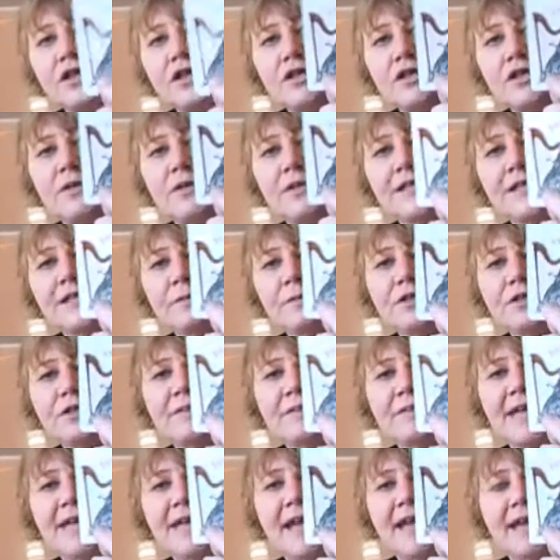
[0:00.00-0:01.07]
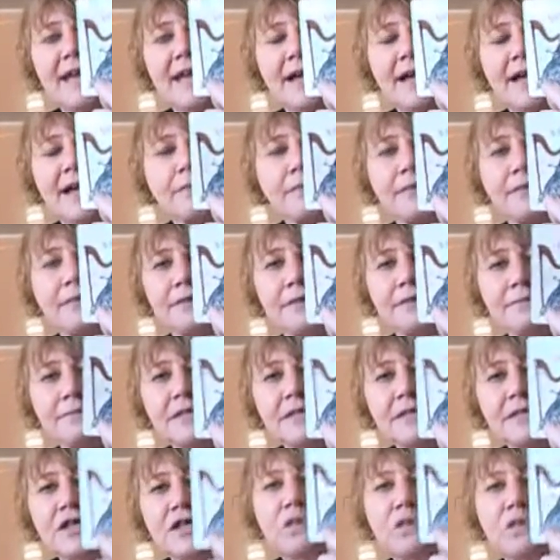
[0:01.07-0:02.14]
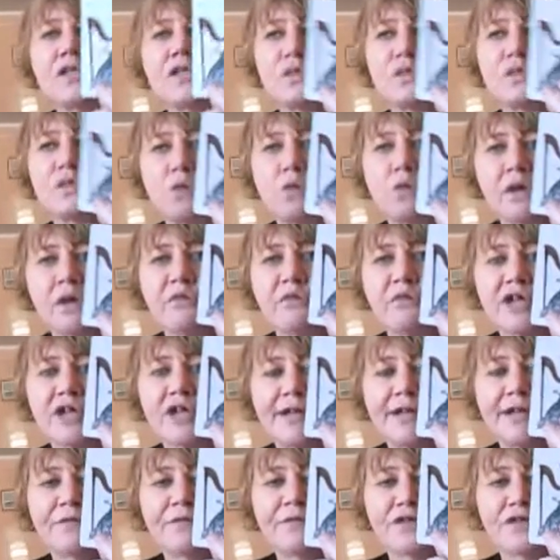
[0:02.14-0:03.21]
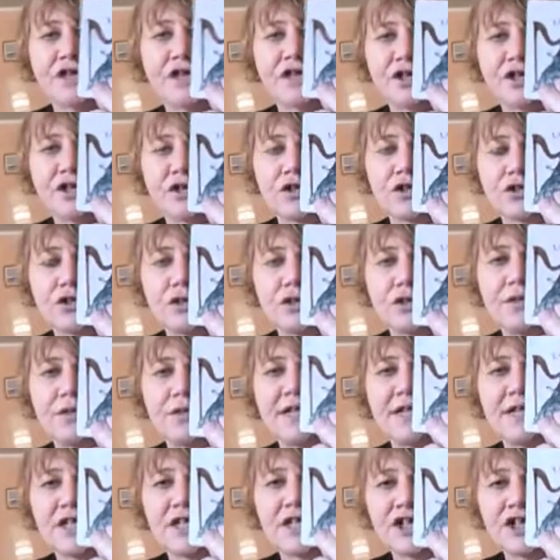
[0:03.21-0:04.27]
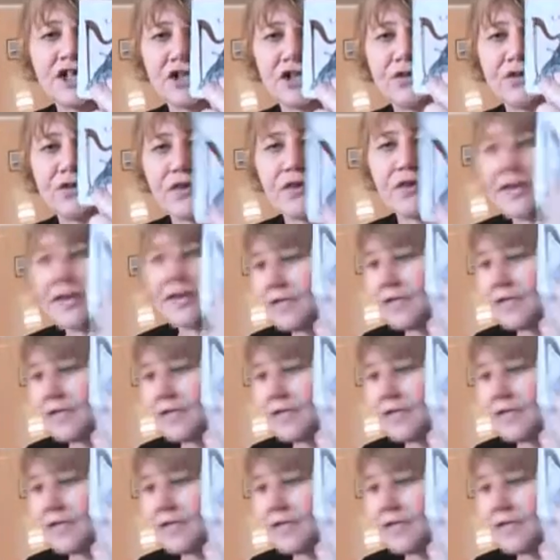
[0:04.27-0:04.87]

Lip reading: So it's supposed to be el arpa, which is what I've changed for edition 2 and edition 3.